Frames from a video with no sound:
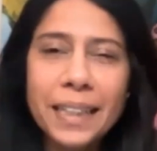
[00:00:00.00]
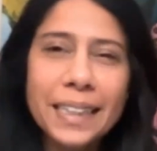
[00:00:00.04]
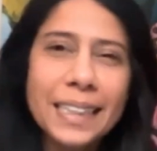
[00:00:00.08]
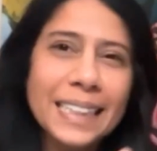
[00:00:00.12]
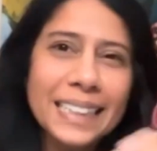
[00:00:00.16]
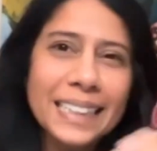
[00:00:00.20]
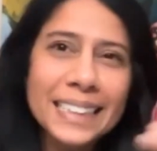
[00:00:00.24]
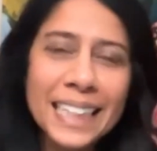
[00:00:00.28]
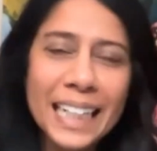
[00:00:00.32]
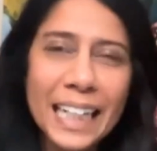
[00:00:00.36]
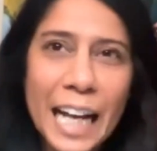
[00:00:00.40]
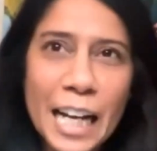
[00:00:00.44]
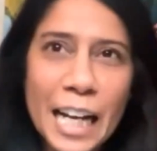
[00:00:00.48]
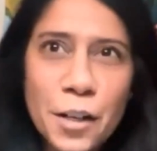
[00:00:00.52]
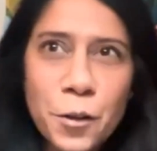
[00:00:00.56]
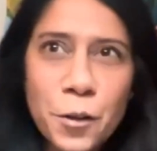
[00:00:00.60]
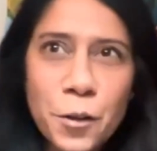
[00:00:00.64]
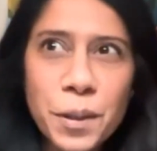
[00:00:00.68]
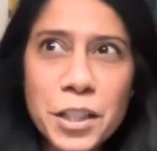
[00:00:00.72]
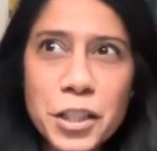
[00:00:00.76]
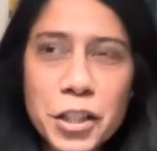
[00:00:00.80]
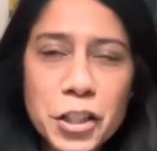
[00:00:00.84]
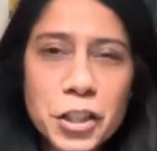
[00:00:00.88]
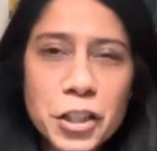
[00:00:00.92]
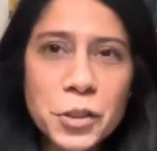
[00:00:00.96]
it's not, I don't
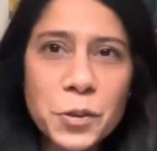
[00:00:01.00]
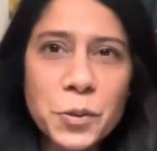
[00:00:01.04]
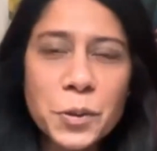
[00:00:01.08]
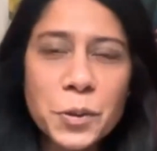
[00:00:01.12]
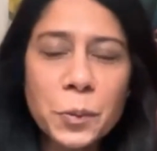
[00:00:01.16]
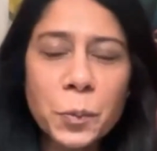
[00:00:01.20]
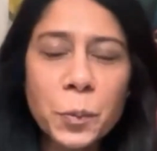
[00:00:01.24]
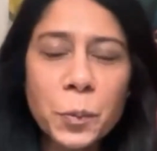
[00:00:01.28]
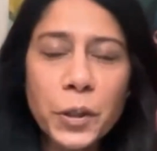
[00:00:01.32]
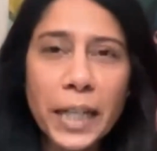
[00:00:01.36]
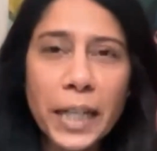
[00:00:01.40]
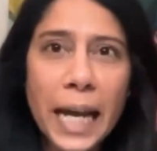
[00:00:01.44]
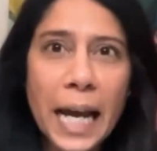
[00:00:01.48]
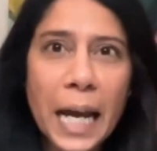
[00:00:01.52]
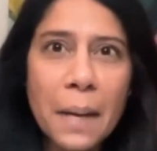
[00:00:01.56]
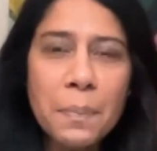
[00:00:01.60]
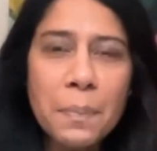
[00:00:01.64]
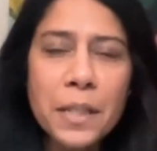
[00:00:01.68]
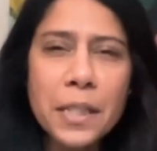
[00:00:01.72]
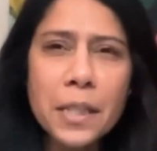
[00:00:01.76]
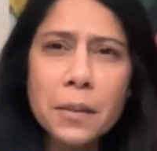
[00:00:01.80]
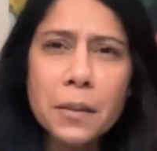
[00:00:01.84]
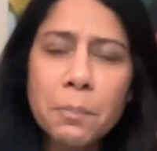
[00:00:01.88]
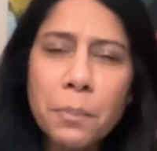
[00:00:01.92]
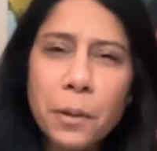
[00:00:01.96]
want to just use the word
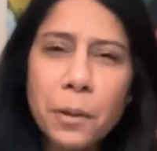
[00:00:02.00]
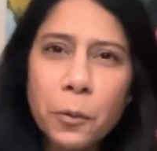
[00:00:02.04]
happy,